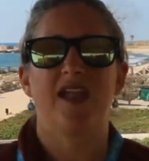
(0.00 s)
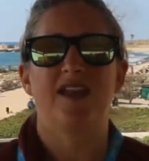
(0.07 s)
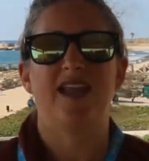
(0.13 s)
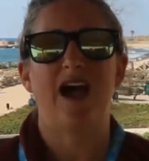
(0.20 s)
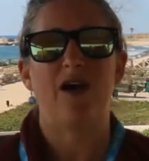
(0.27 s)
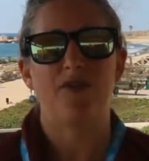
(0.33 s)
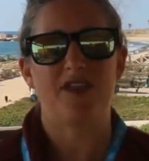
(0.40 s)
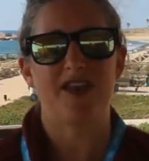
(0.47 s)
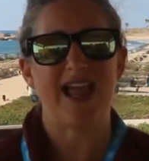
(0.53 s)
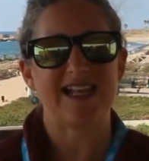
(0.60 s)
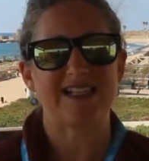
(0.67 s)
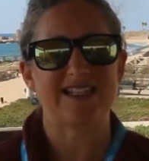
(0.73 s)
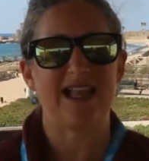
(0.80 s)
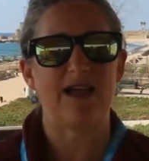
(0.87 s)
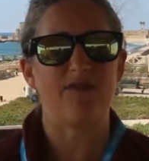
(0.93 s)
Now the
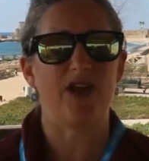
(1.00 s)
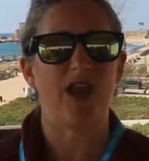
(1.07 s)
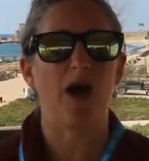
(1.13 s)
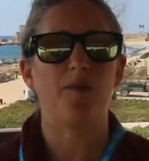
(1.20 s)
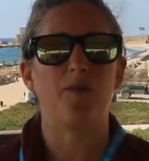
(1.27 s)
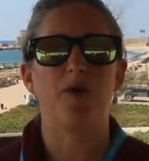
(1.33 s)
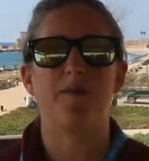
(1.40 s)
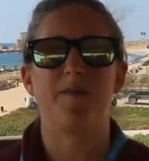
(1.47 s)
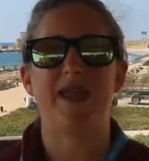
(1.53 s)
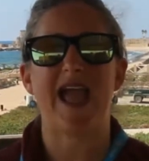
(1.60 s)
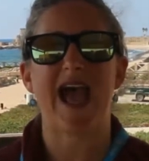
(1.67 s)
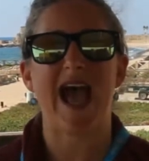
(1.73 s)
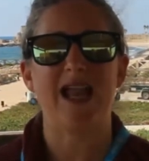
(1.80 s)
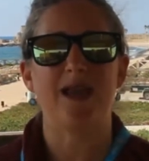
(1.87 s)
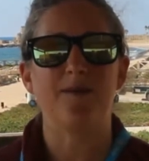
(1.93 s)
next level up would be
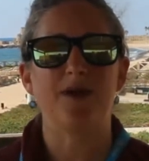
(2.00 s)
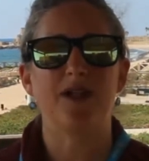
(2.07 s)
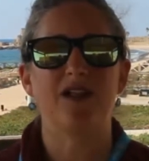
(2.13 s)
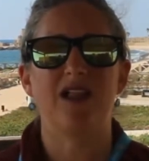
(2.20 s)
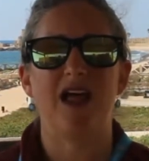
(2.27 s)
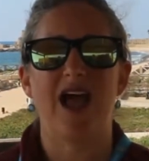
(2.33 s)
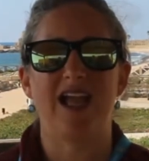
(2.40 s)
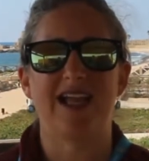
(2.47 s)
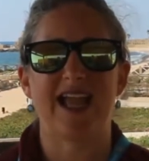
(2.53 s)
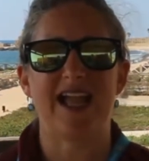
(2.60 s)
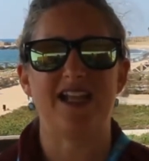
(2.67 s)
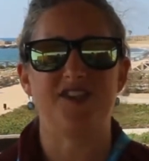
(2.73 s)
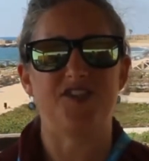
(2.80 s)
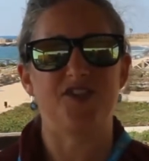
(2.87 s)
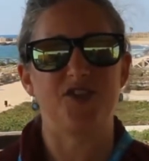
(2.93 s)
animal
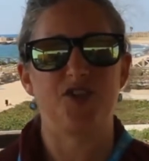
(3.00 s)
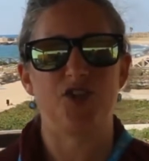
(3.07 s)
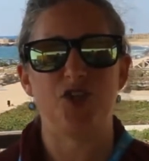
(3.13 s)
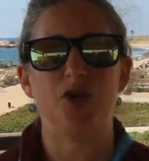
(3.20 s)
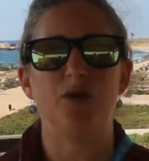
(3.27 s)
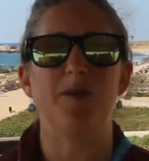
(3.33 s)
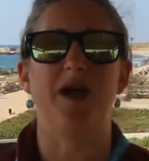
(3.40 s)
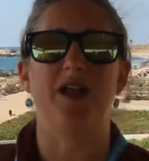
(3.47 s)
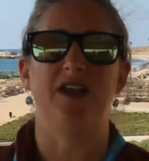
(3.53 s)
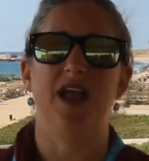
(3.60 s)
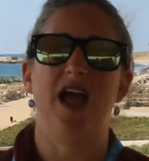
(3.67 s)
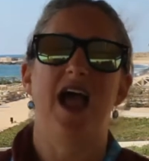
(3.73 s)
against human,